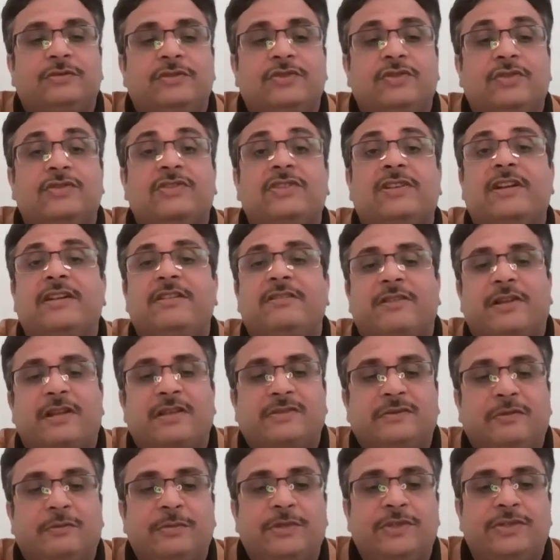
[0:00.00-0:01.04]
So sudden
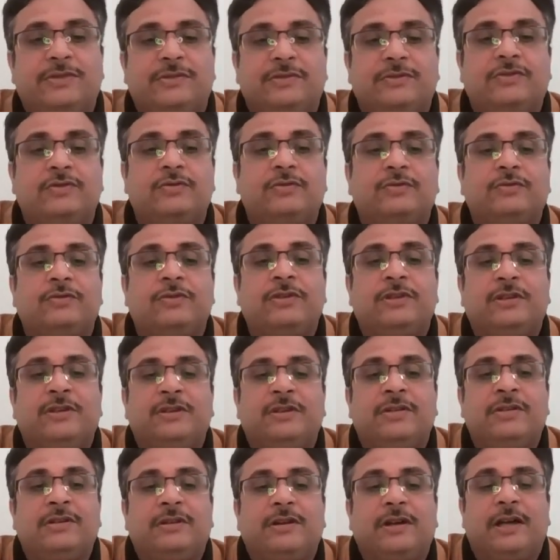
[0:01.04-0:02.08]
transformation. So
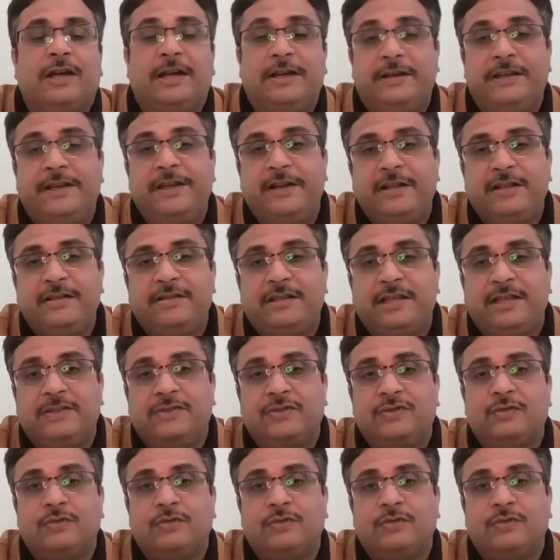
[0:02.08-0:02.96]
and hidden things.